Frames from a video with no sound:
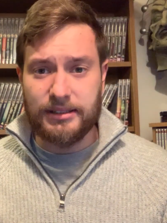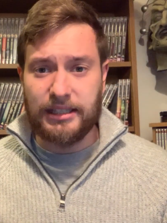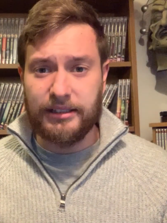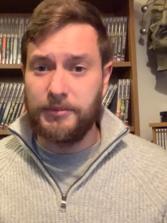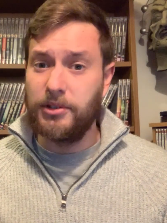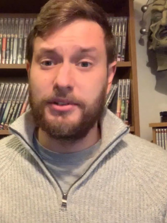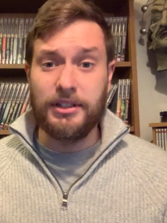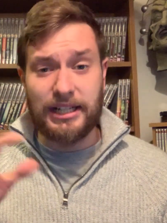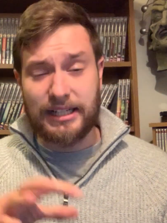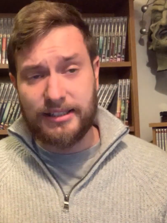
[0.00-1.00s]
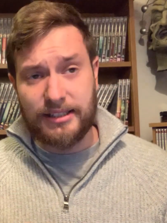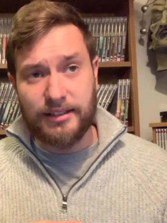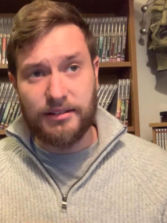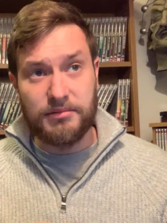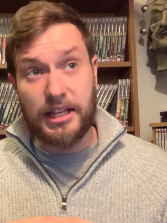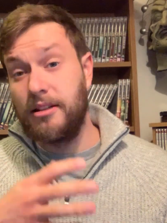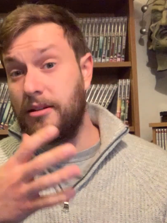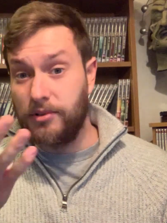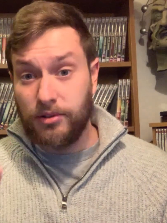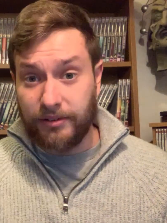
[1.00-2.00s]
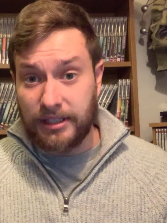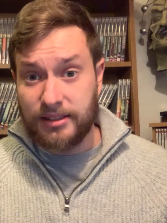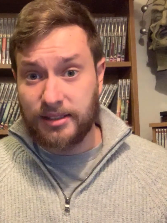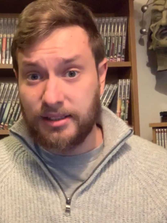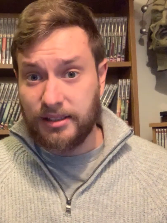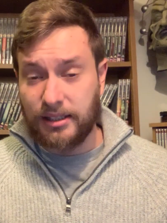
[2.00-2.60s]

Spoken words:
then move to classic, then the movies,